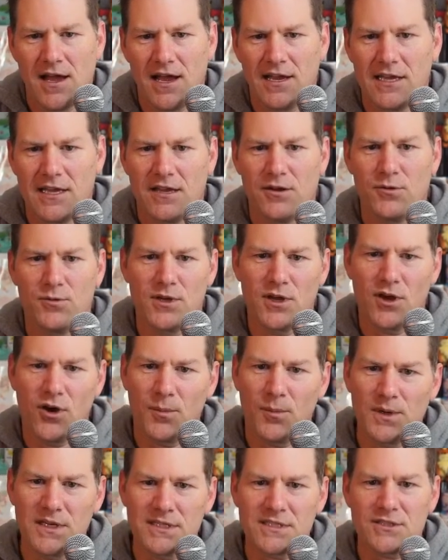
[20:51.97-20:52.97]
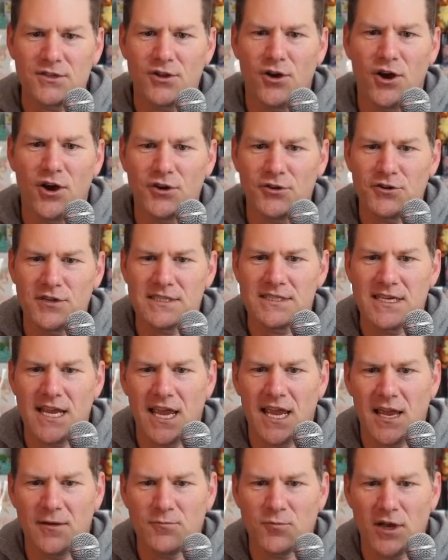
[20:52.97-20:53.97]
Here we go. I'm going to slaughter his
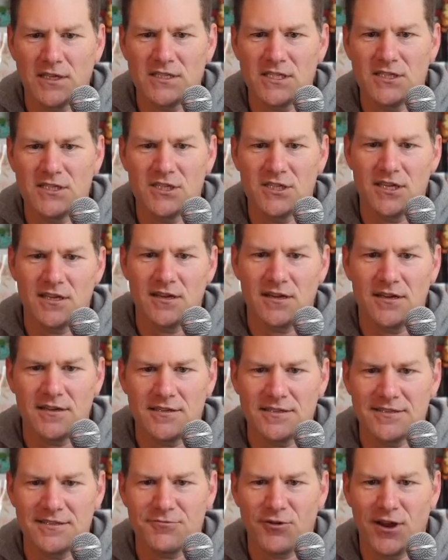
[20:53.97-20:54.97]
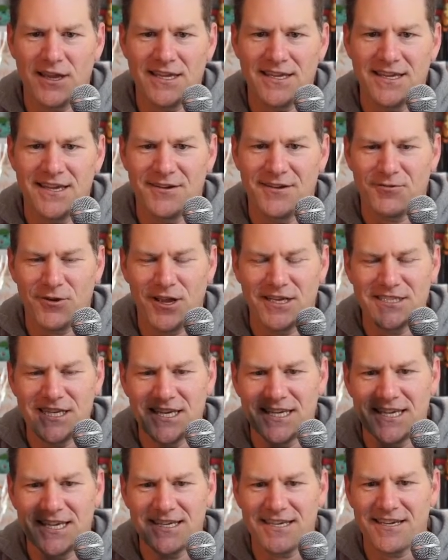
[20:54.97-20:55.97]
name, Reggie Gigas. Reggie
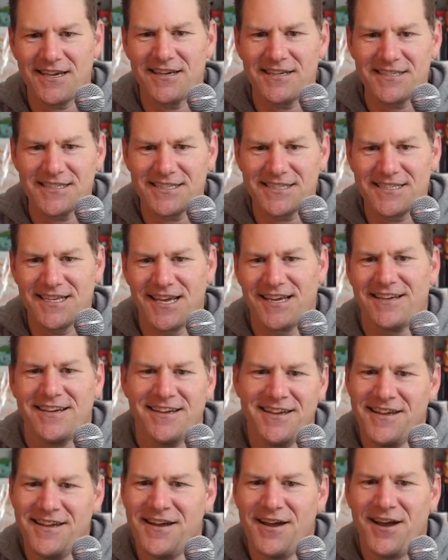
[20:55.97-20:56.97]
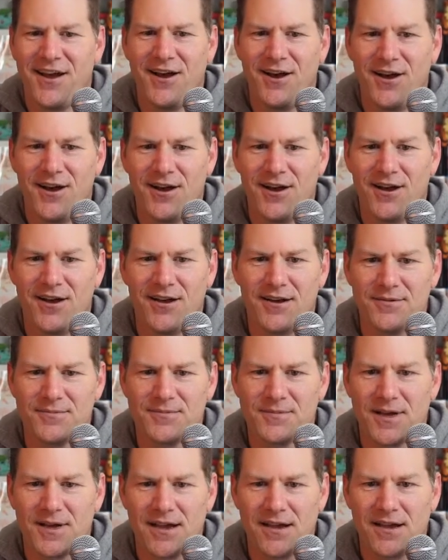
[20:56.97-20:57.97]
Gigas. I
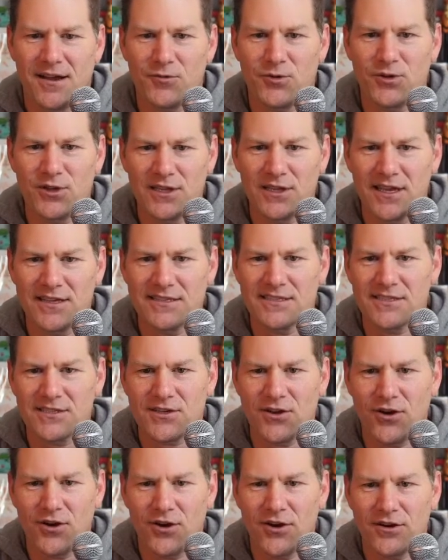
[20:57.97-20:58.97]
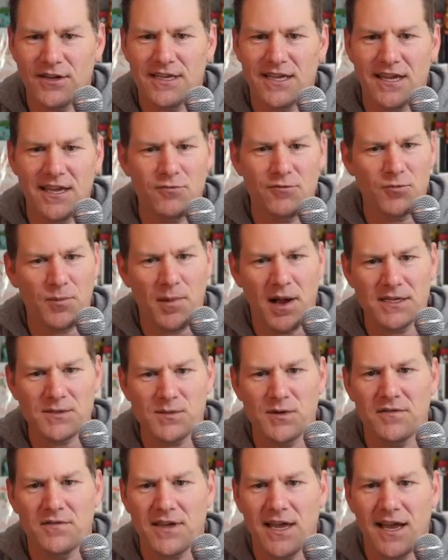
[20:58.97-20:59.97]
really like this card. Again, reminds
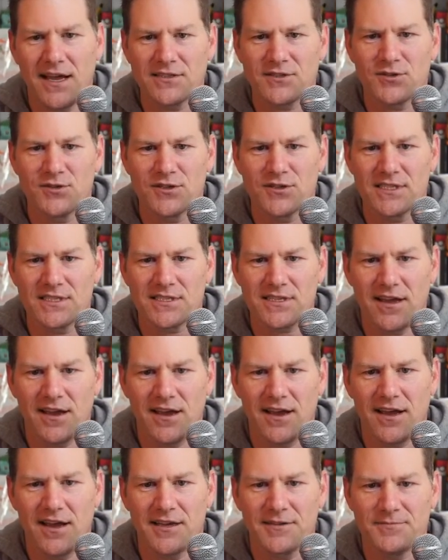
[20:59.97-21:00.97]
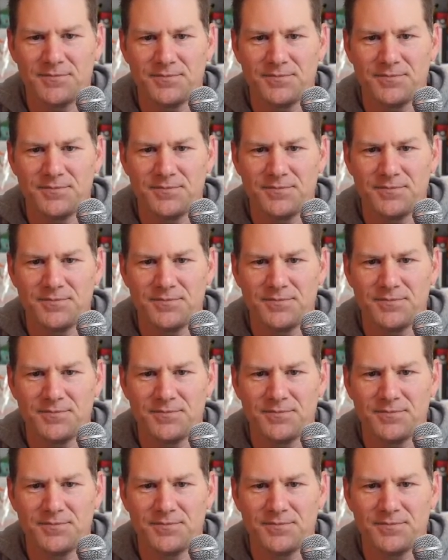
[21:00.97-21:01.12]
me of Castle in the Sky.